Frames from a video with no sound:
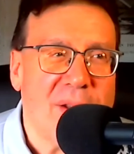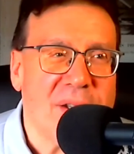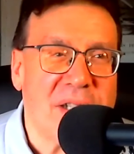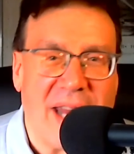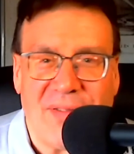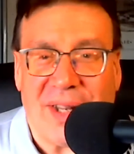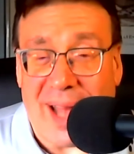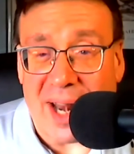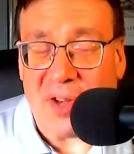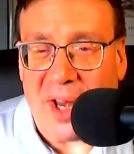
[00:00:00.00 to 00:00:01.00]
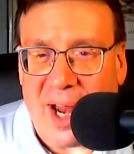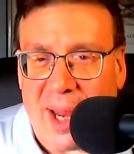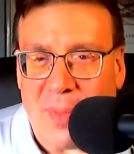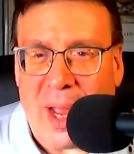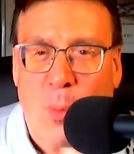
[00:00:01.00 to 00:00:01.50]
saved a lot of
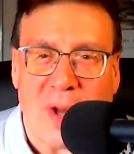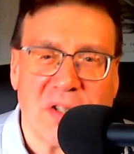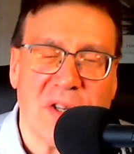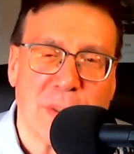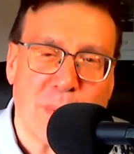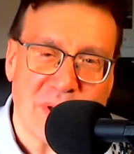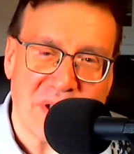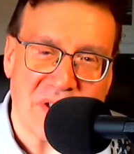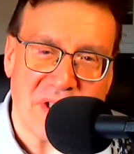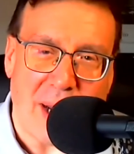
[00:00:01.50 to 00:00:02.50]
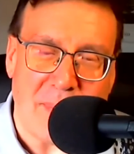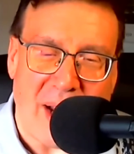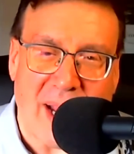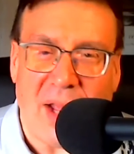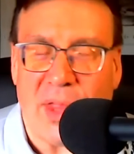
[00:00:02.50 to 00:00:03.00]
time, not wasted this person's time,
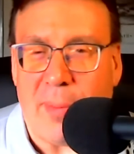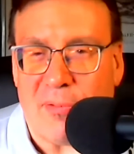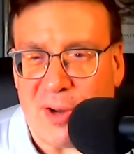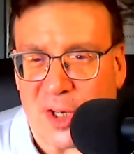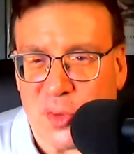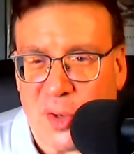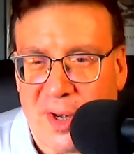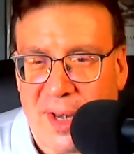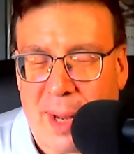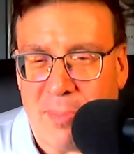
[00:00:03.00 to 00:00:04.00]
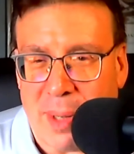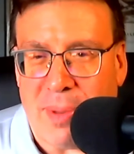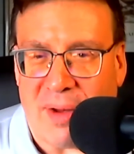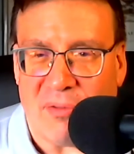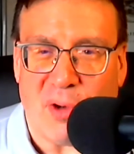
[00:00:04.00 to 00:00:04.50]
not gotten them frustrated, not me
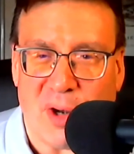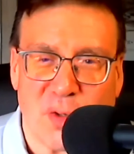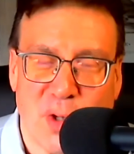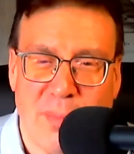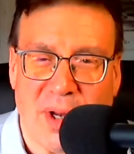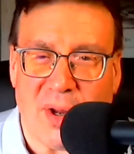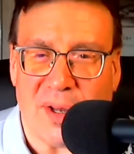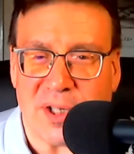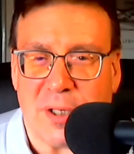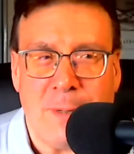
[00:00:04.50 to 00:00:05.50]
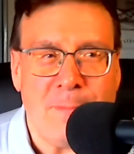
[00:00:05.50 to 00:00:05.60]
being frustrated because,